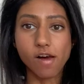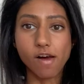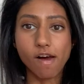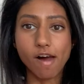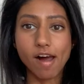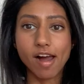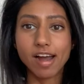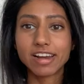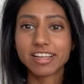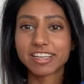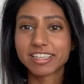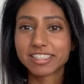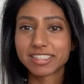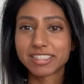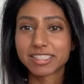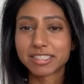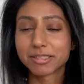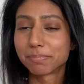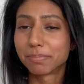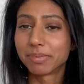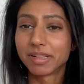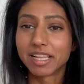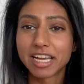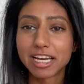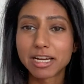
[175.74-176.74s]

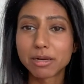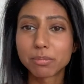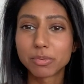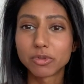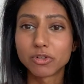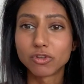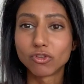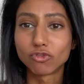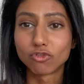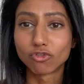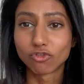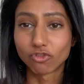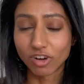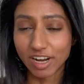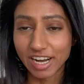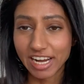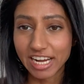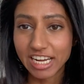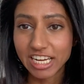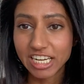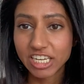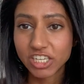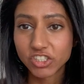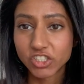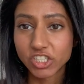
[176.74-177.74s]
unexplainable
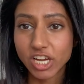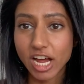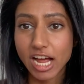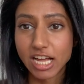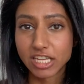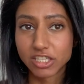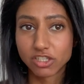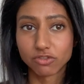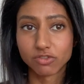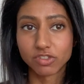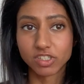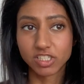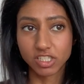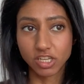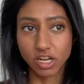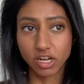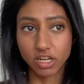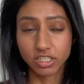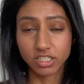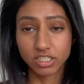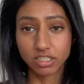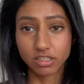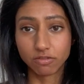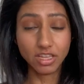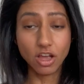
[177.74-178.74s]
rage as a
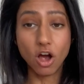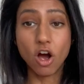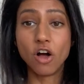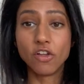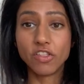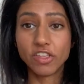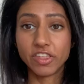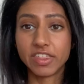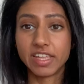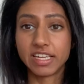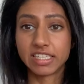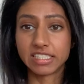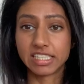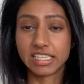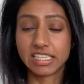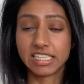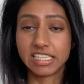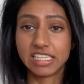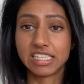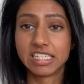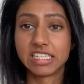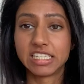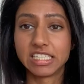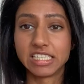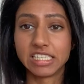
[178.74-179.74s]
result of all the things that he
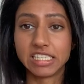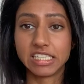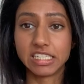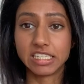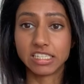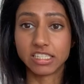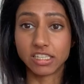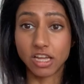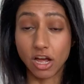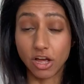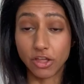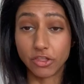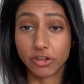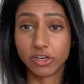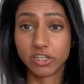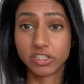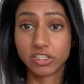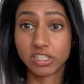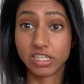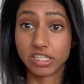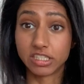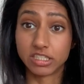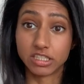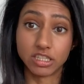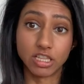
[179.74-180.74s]
sees others,
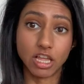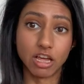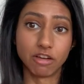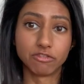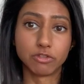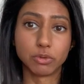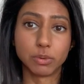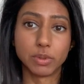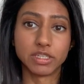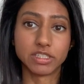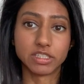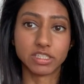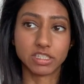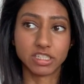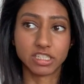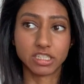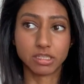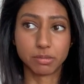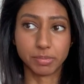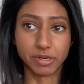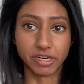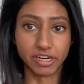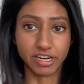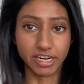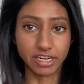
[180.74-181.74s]
his loved ones,
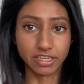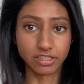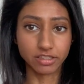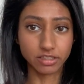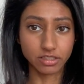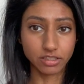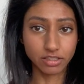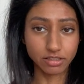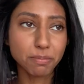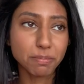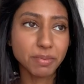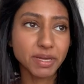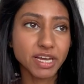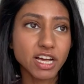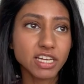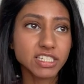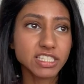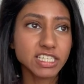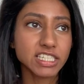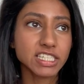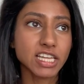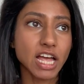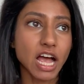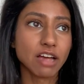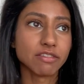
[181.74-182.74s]
experience. Because
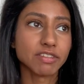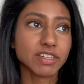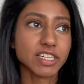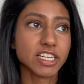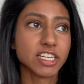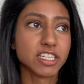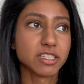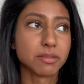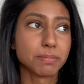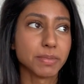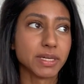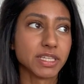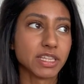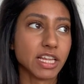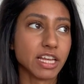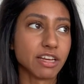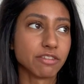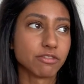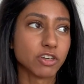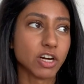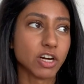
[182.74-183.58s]
he's having his midlife